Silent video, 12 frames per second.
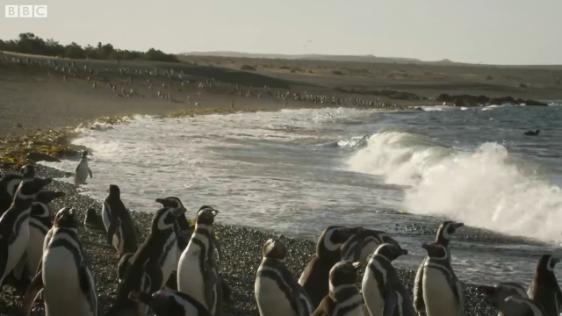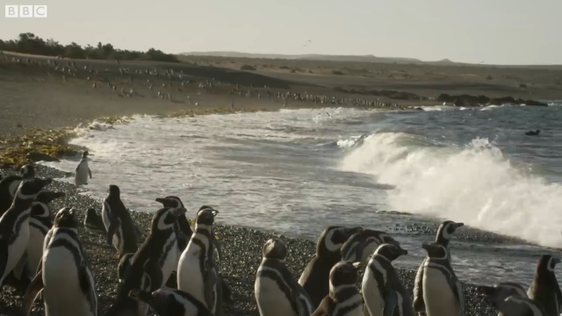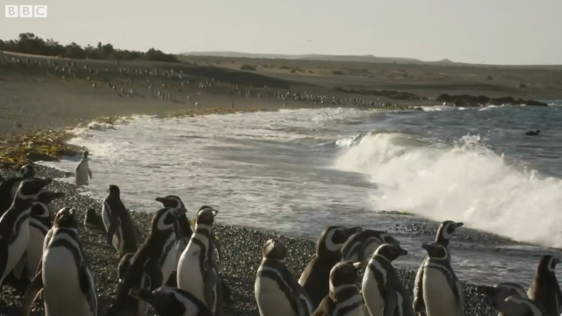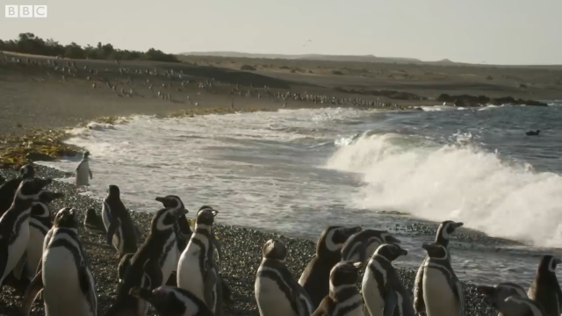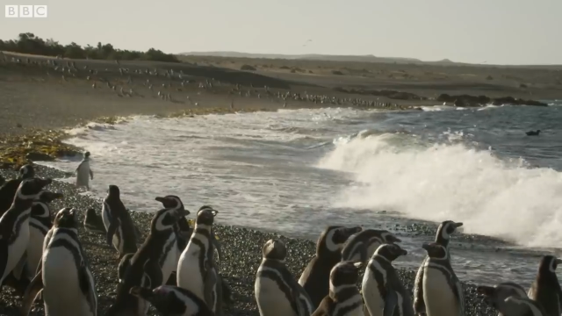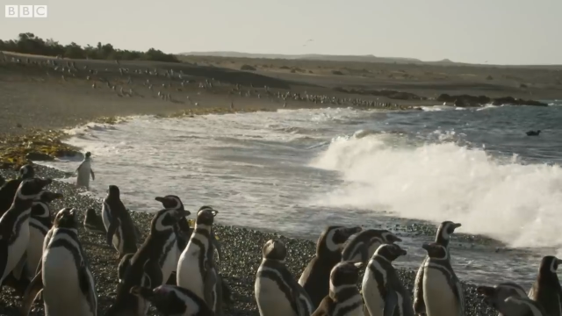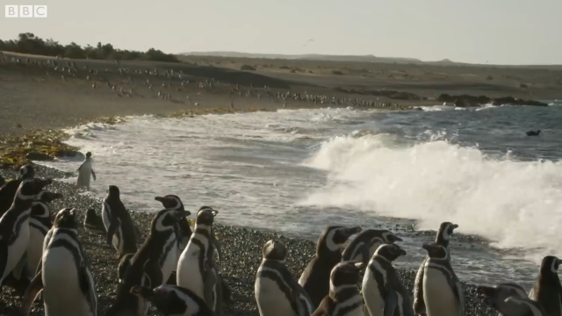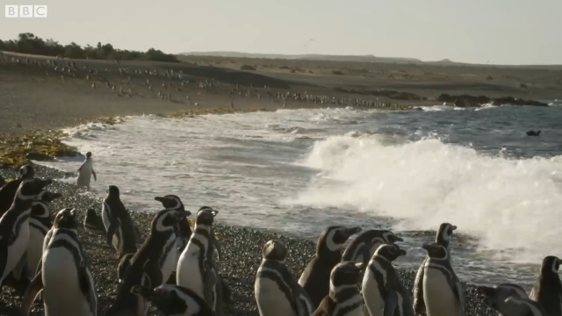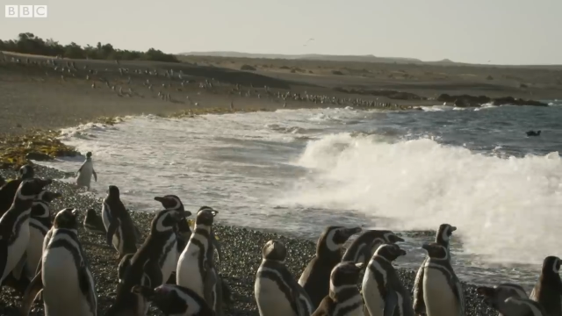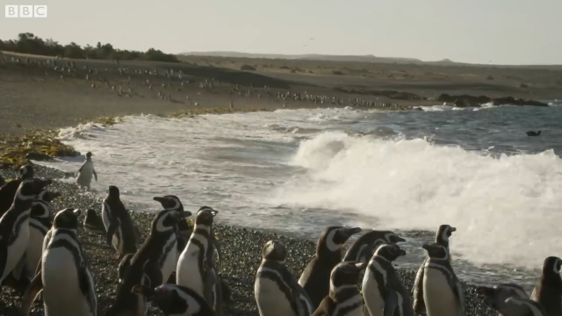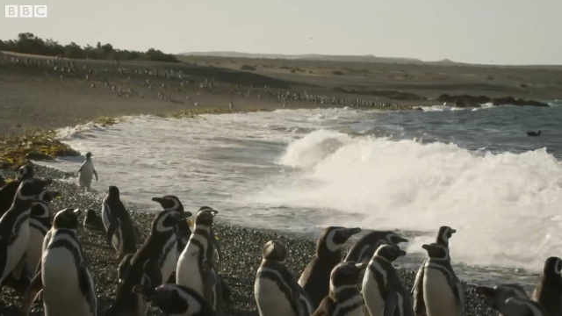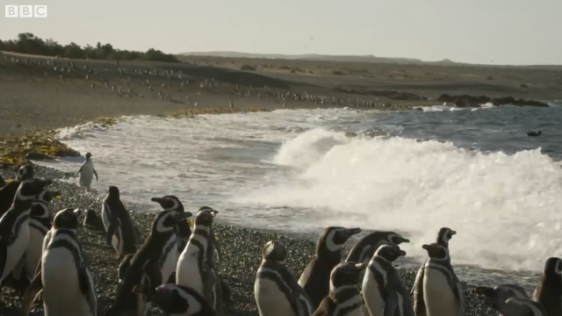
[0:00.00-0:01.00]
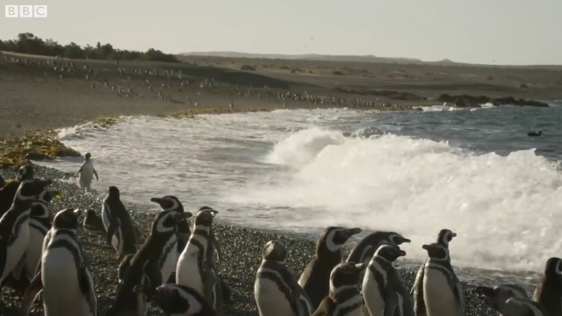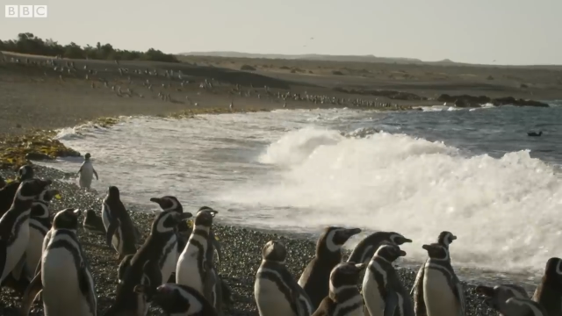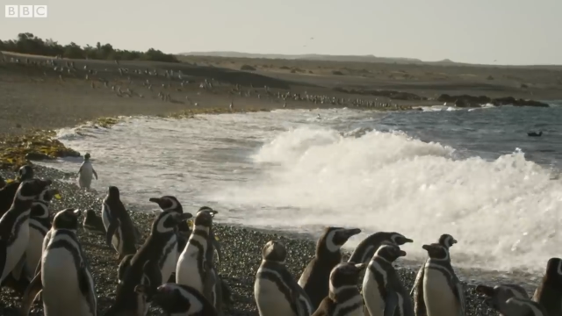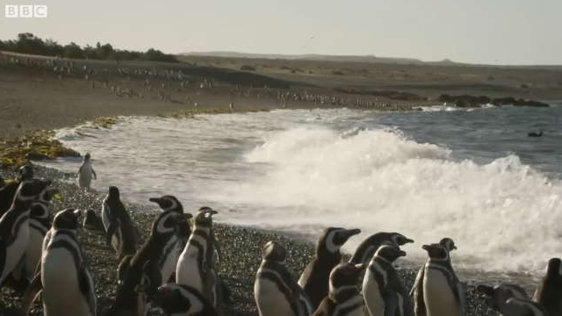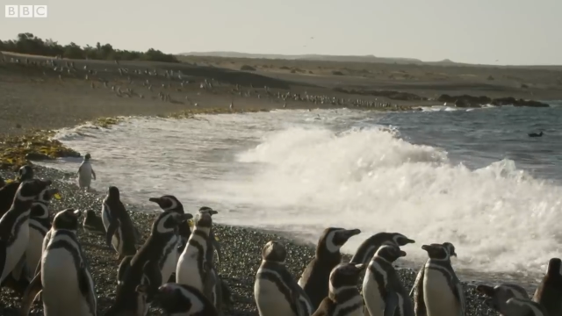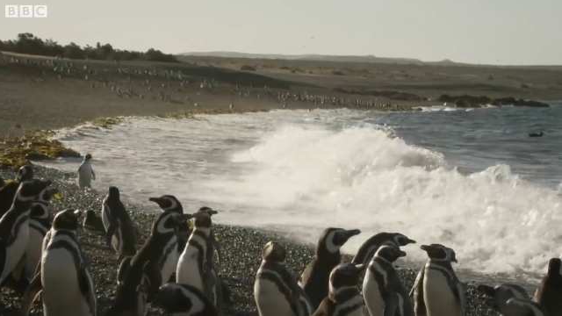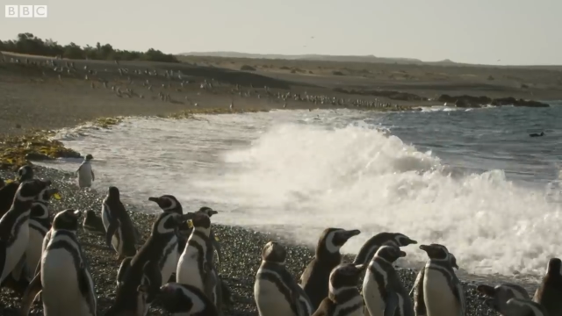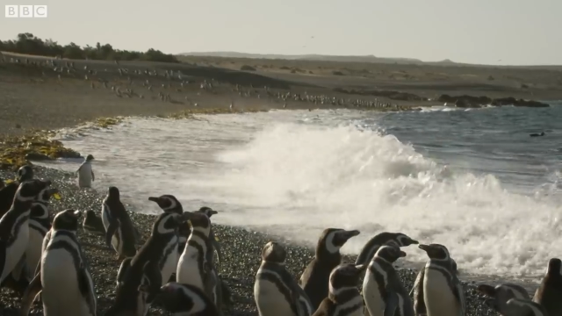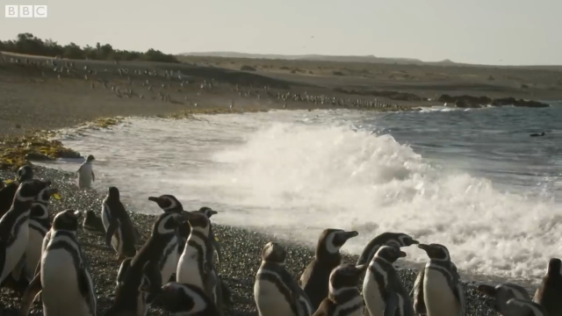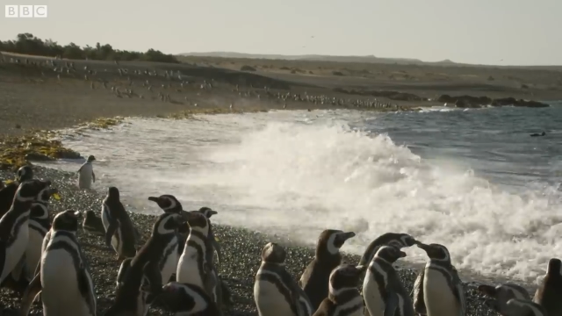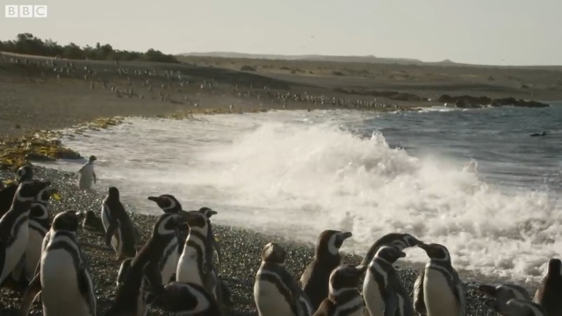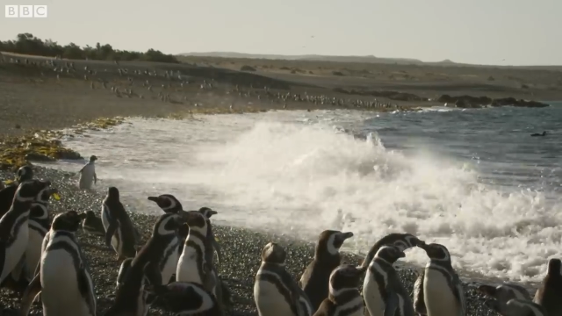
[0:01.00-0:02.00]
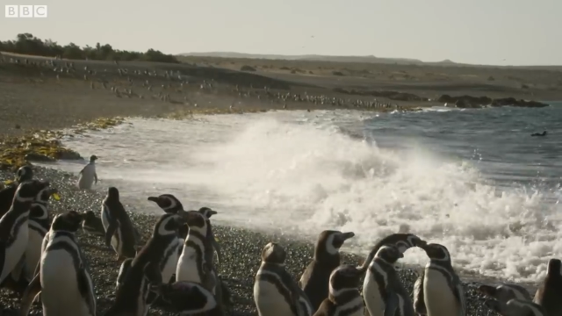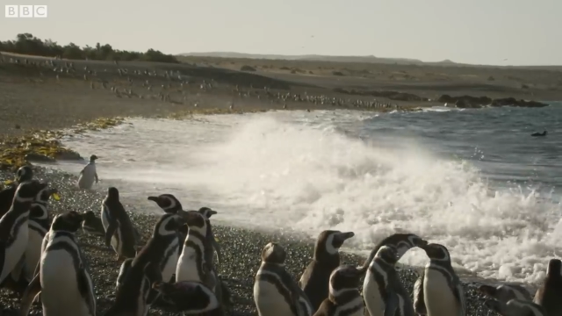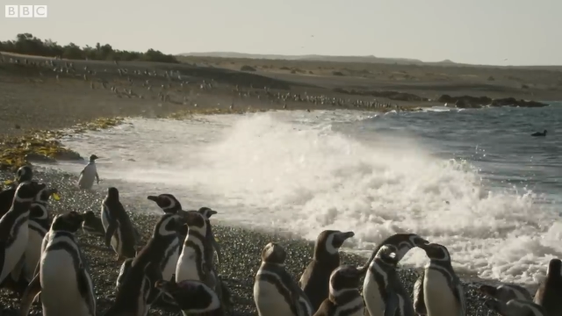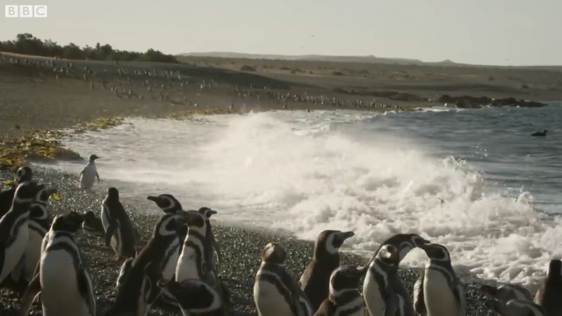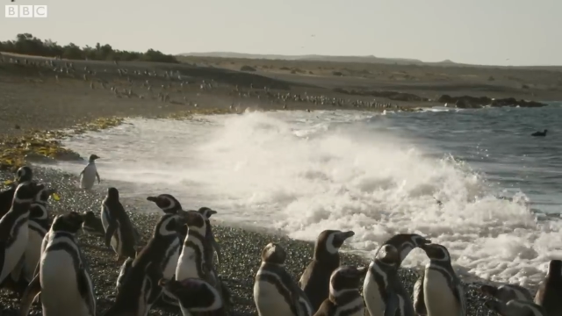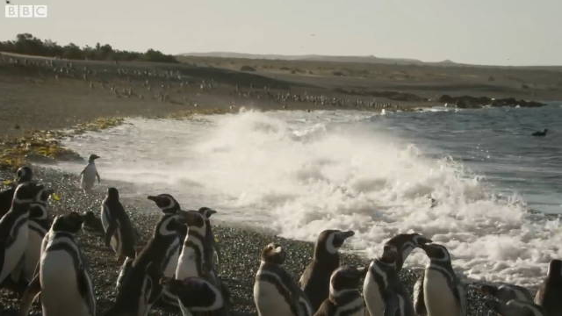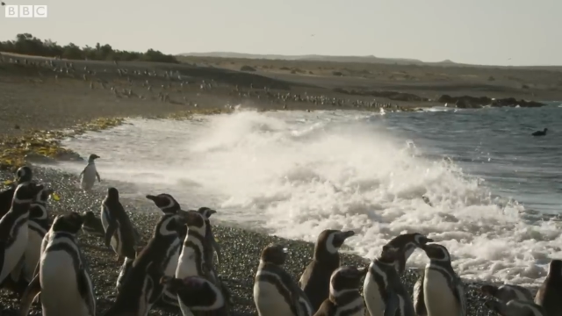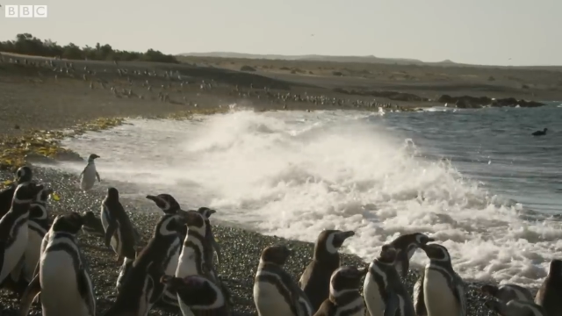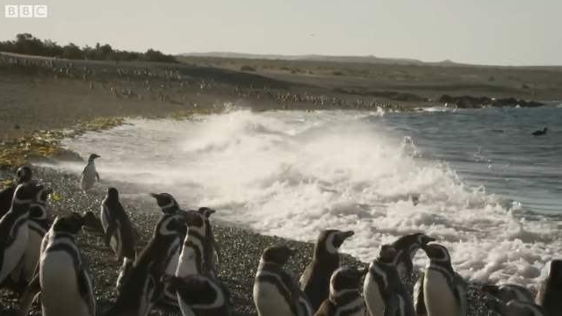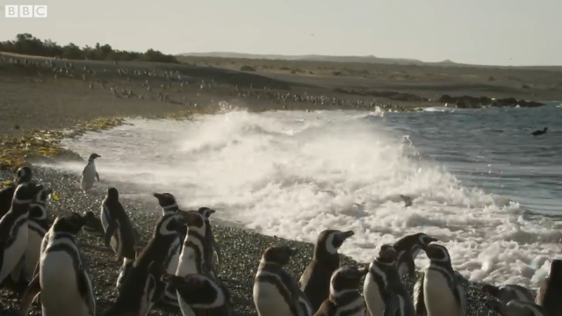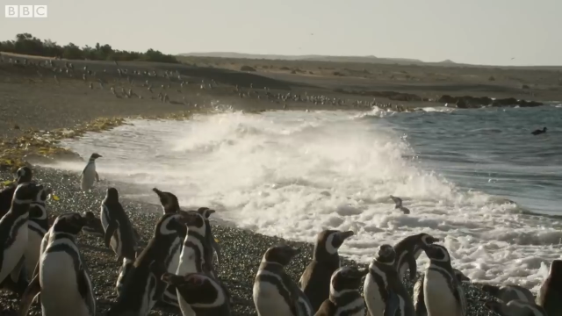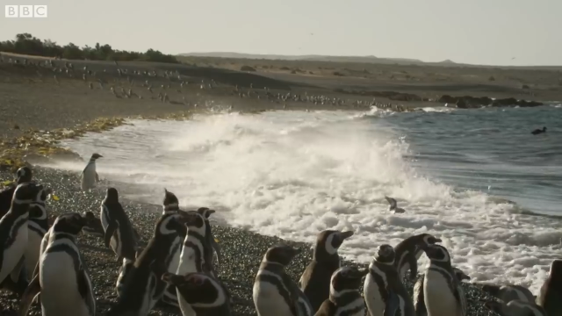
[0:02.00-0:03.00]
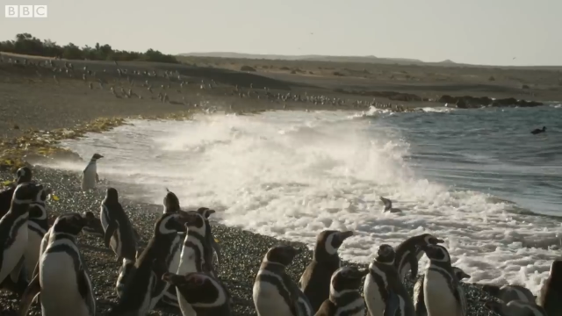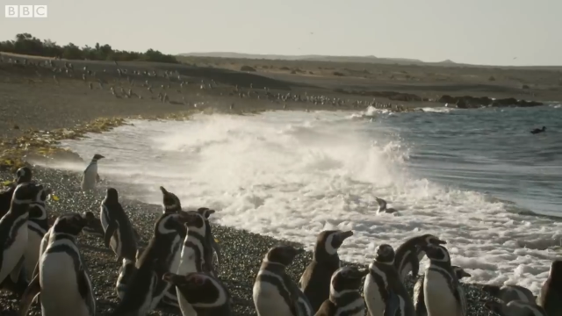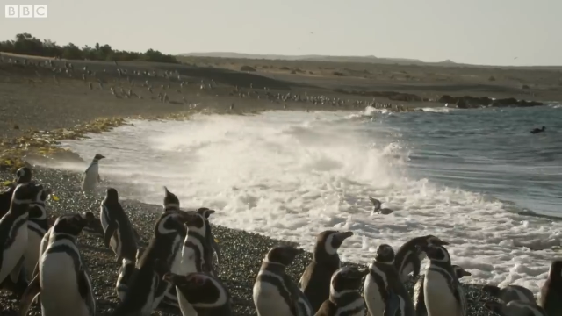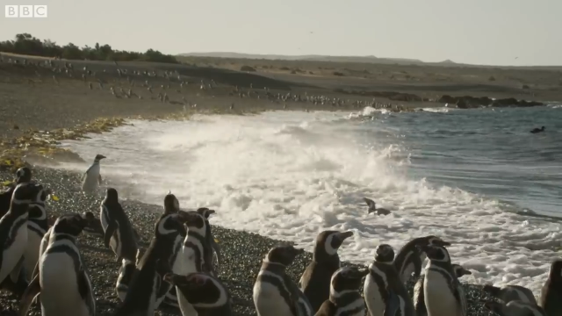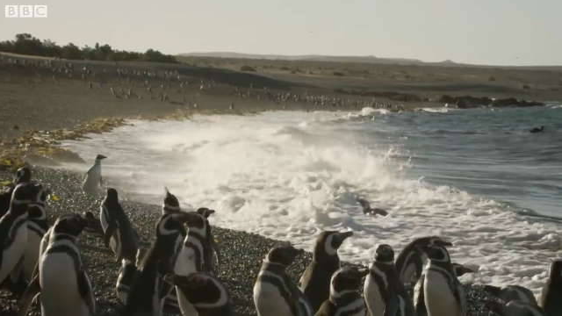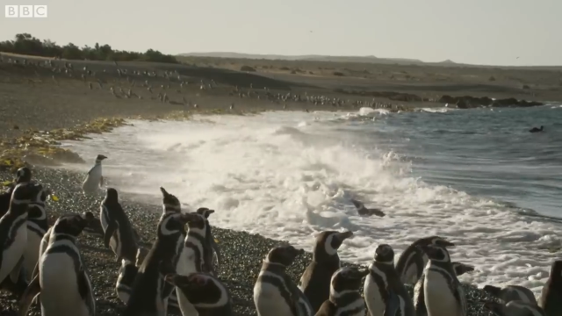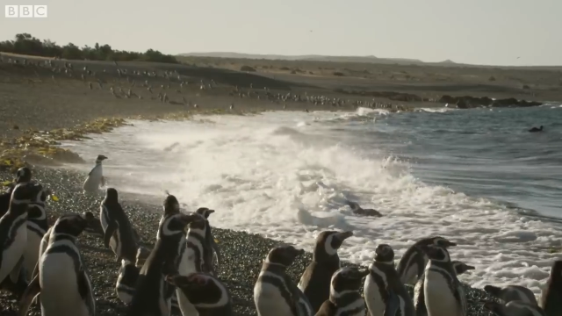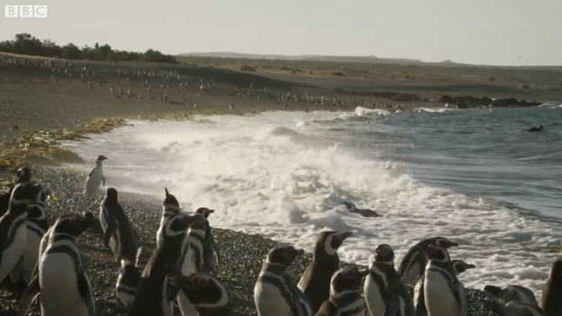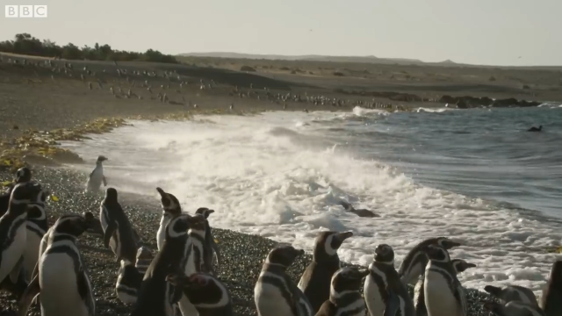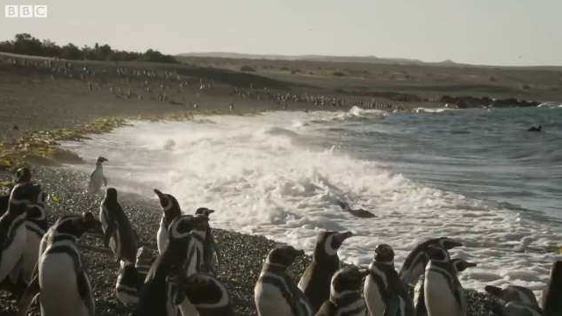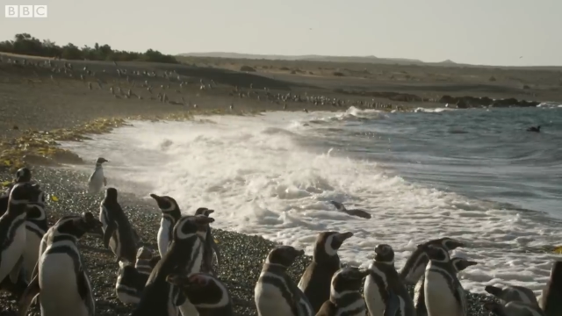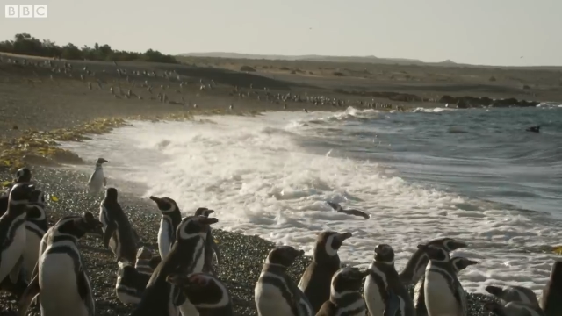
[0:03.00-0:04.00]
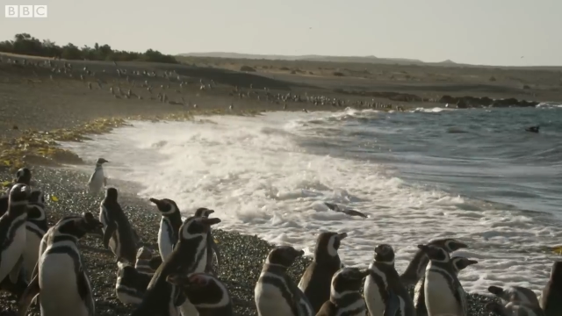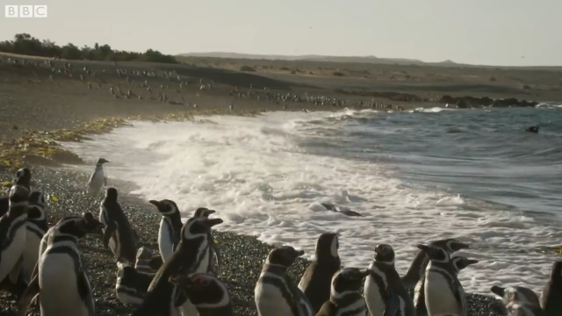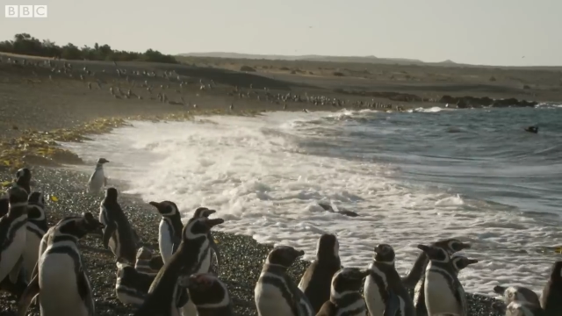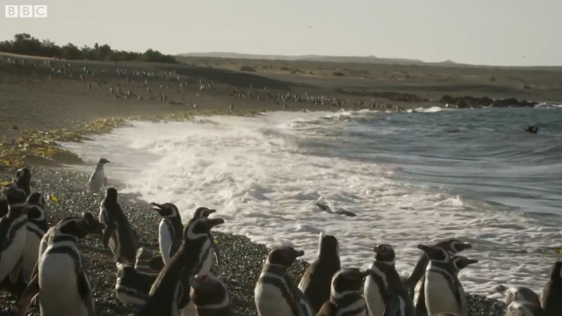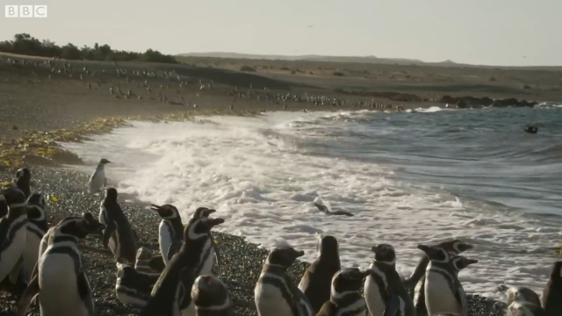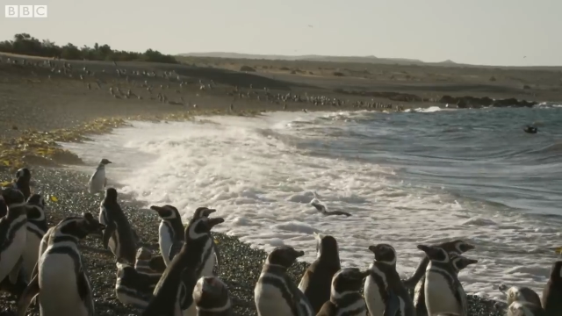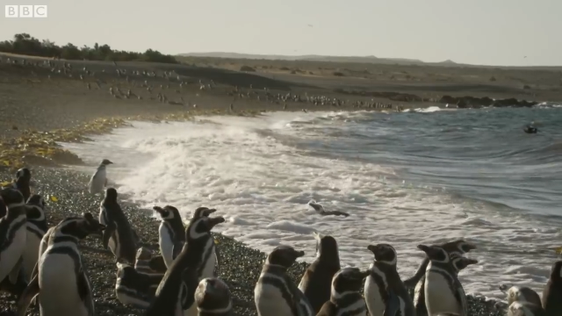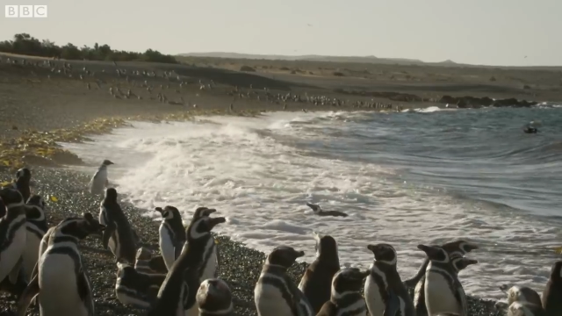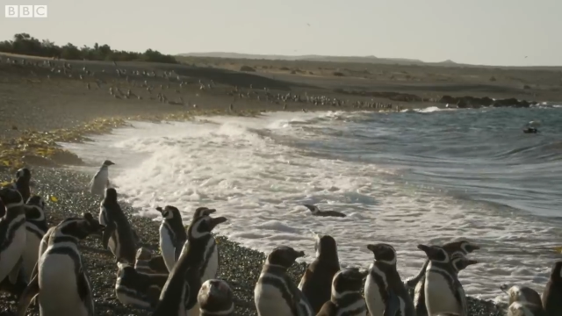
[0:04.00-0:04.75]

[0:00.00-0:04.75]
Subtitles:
[unreadable: no face in view]